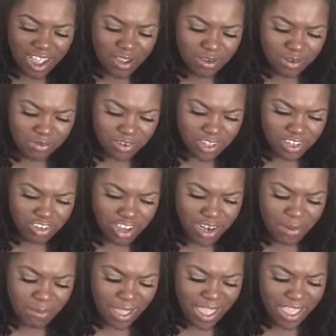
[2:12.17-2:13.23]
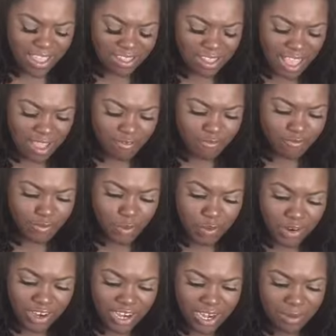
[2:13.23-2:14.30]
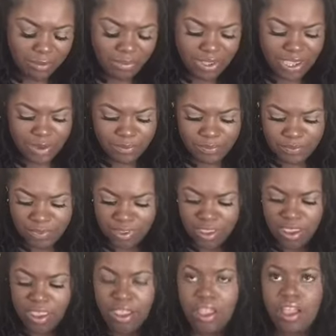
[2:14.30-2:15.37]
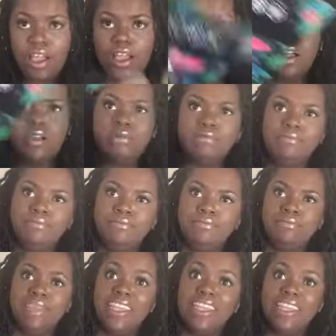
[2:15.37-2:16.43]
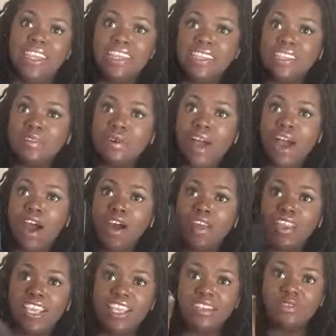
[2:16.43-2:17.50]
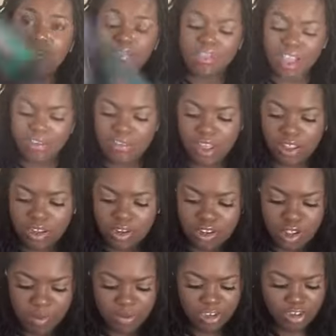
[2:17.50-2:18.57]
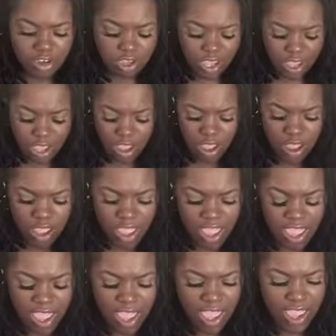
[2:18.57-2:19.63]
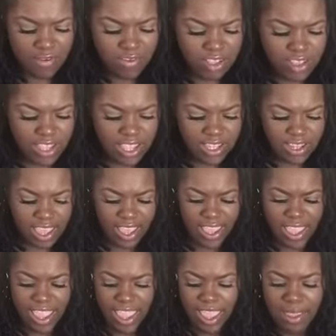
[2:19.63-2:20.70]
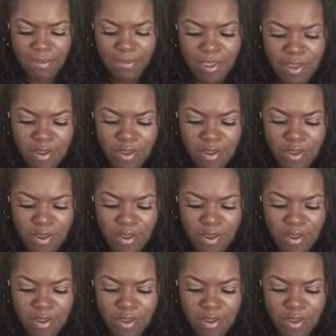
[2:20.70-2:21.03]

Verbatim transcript: I wasn't really trying to pay a lot for it, but um, this, all these were $5. So I'm gonna show y'all everything that came.